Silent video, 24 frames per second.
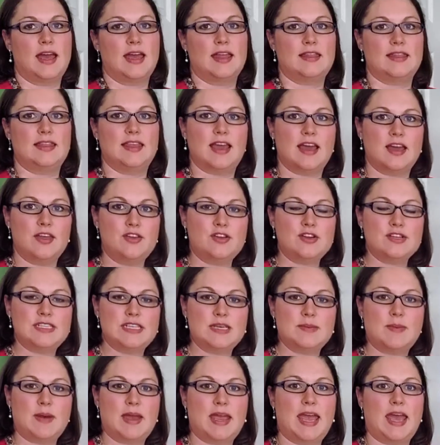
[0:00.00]
The other
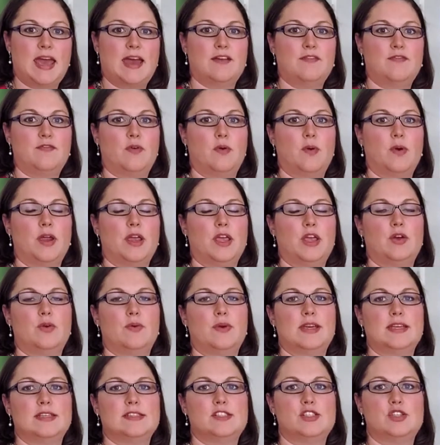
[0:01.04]
tip I have for you
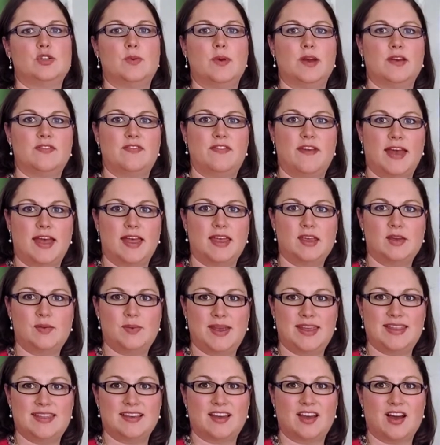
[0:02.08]
is to
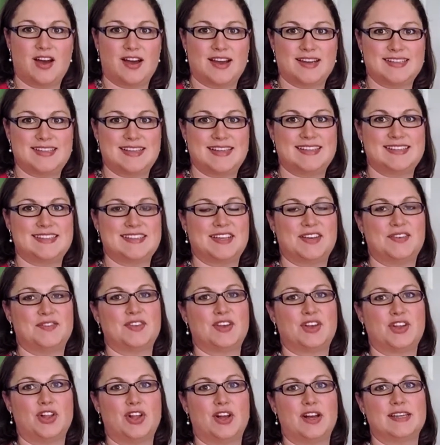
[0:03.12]
evaluate the contents of the
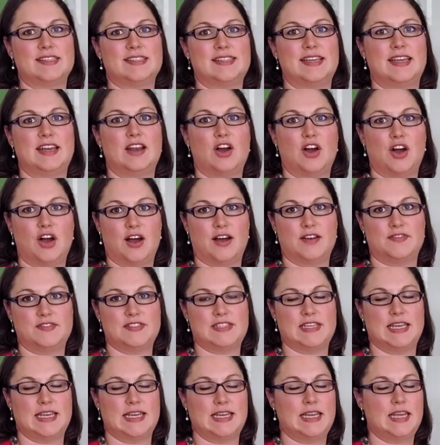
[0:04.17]
closet
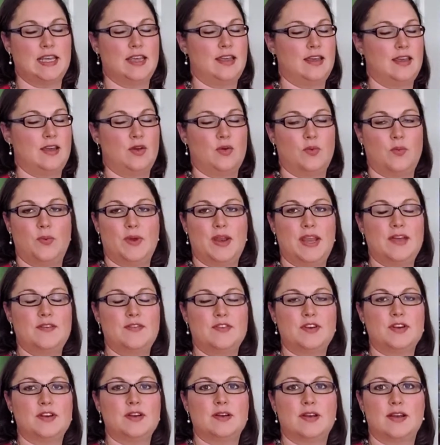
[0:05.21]
often.
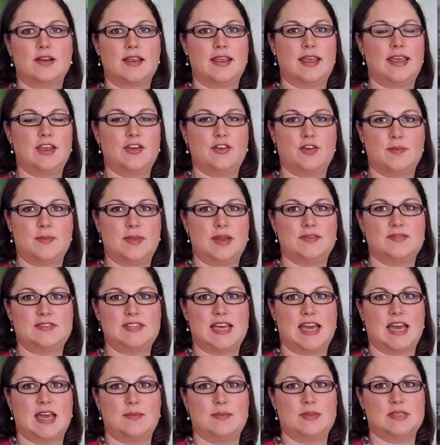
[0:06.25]
Whatever increment of
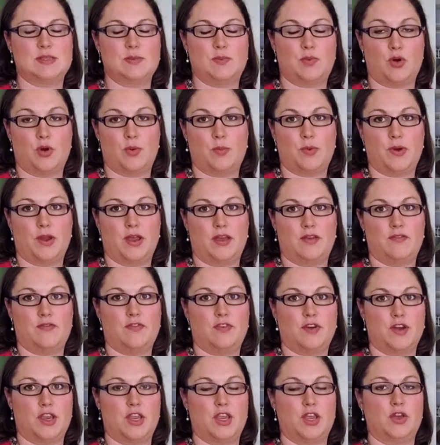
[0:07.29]
time is appropriate for
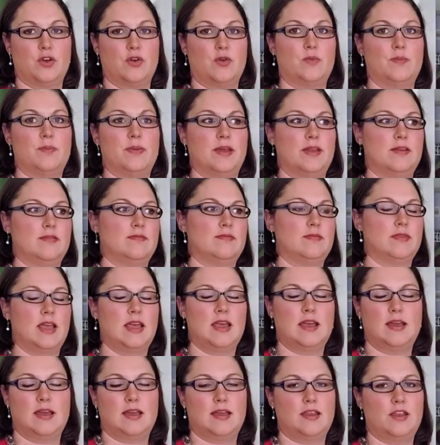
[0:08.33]
you, but
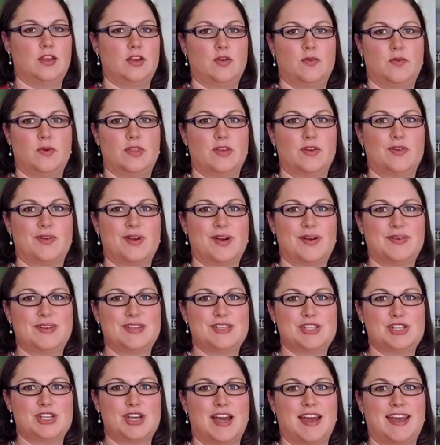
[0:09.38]
with a growing
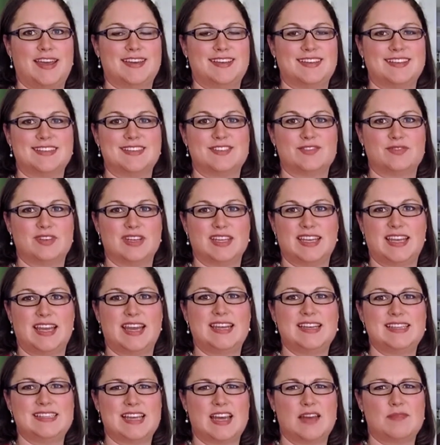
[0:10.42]
child, really
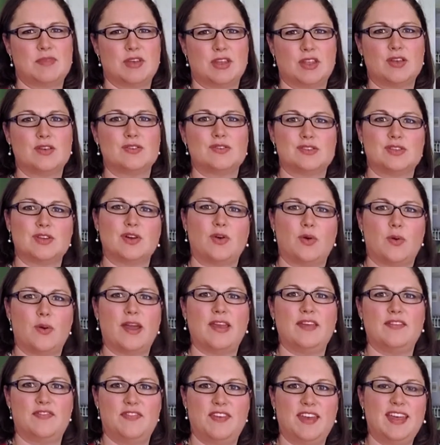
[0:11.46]
anytime the clothes don't
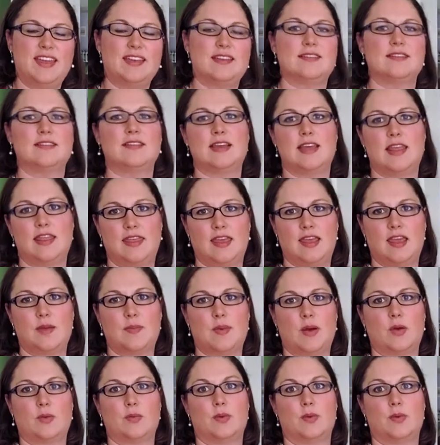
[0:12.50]
quite fit, think about